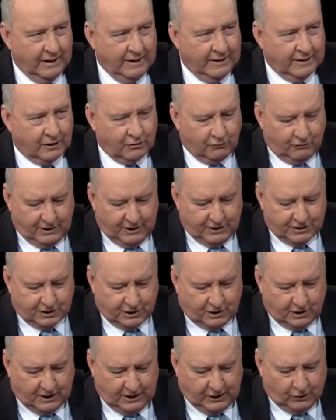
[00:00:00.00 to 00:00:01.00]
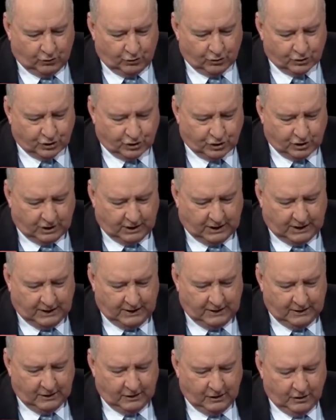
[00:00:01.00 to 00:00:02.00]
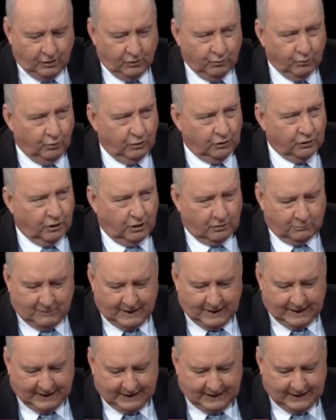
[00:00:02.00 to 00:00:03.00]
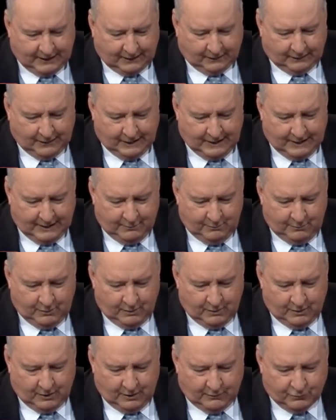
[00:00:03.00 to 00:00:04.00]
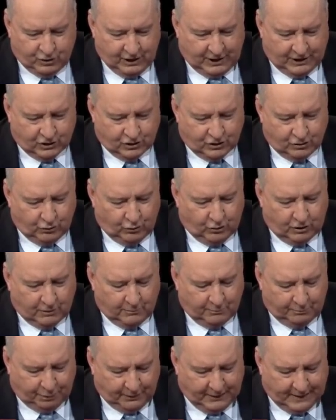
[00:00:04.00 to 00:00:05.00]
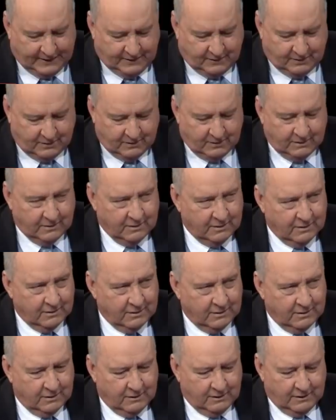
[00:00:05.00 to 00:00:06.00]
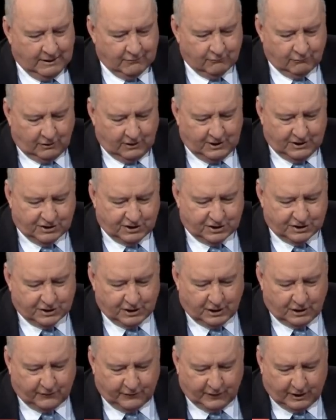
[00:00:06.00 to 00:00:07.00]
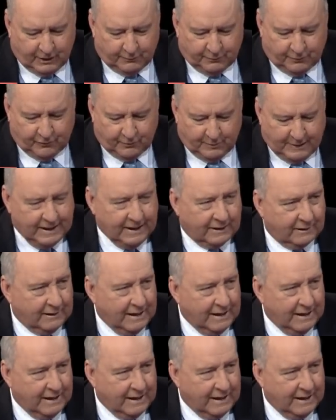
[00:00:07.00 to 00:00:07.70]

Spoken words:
and agrees that he or she will not make any claim, objection or complaint, and releases the developer from any